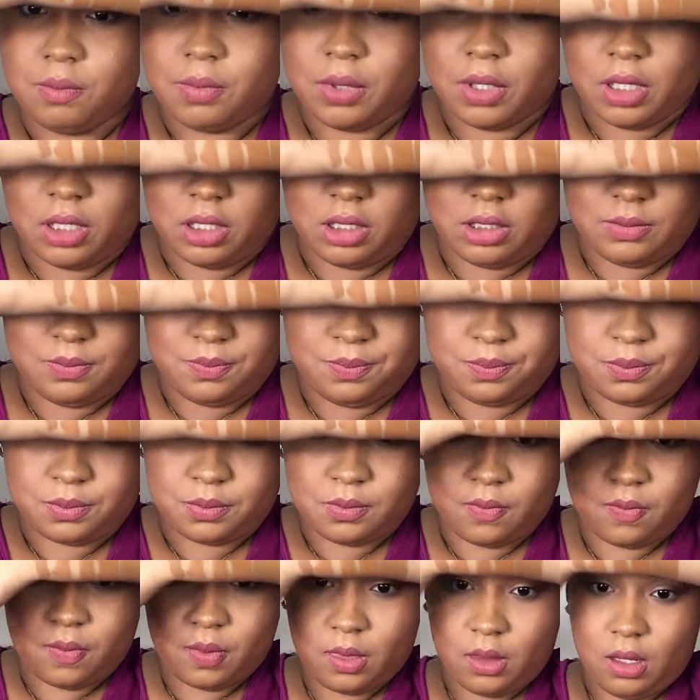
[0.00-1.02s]
but
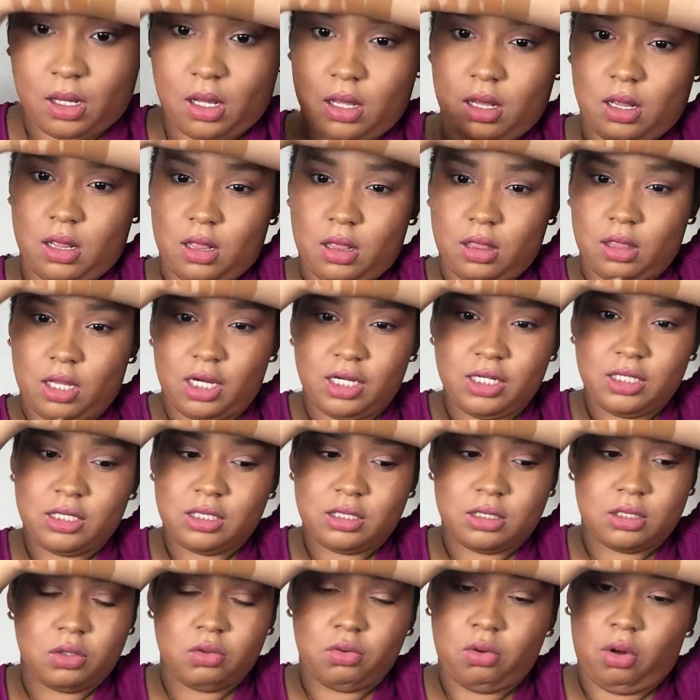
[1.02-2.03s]
they
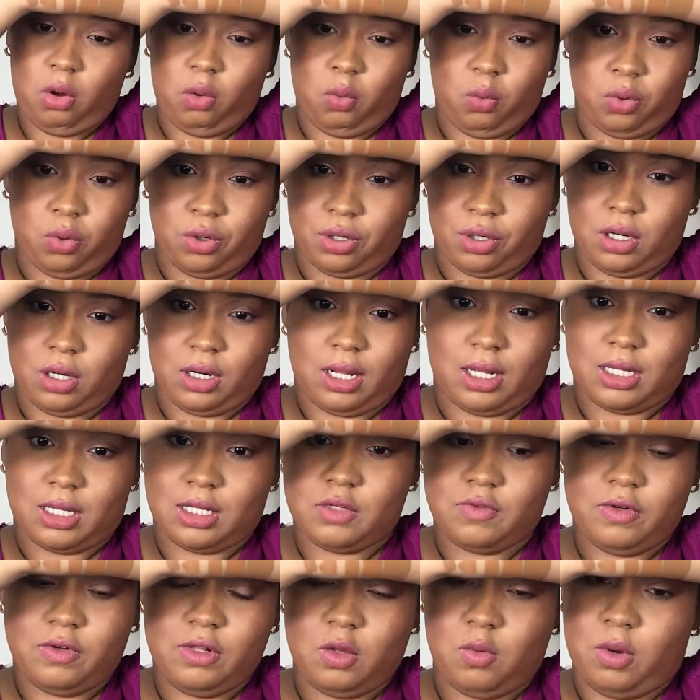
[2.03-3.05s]
still all work. Like,
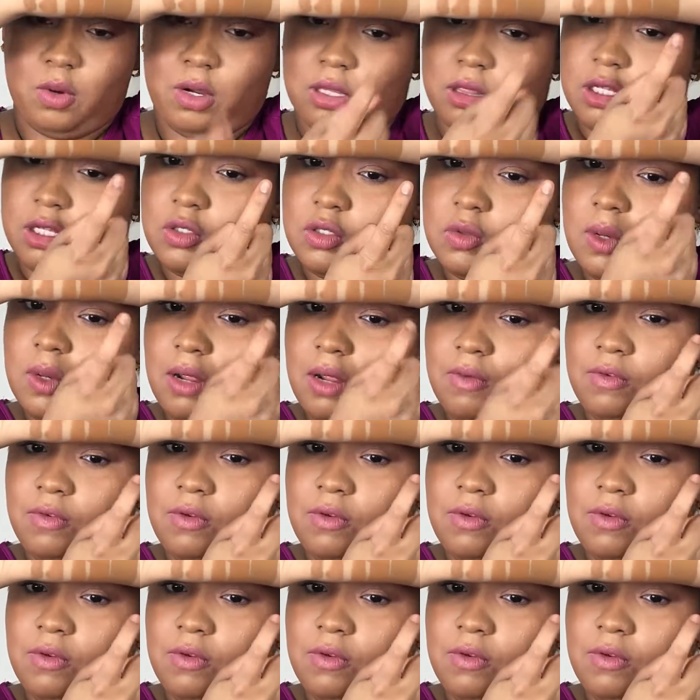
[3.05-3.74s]
it's really weird. This one I